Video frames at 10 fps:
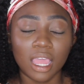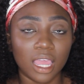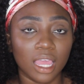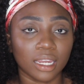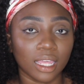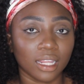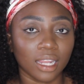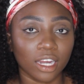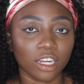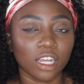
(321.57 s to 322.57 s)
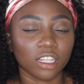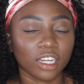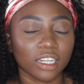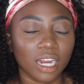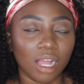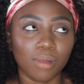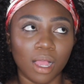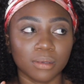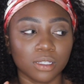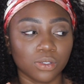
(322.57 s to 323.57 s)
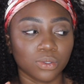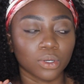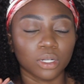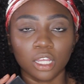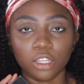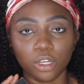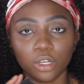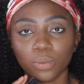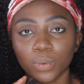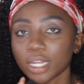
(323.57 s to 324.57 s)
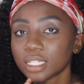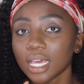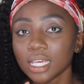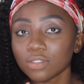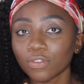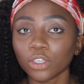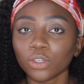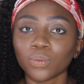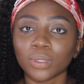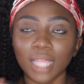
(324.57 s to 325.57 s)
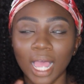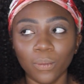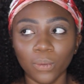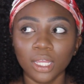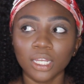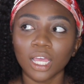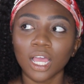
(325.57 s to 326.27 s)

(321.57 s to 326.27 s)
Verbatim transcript: and get a lighter color and then I'll probably do another wear test for you with that one.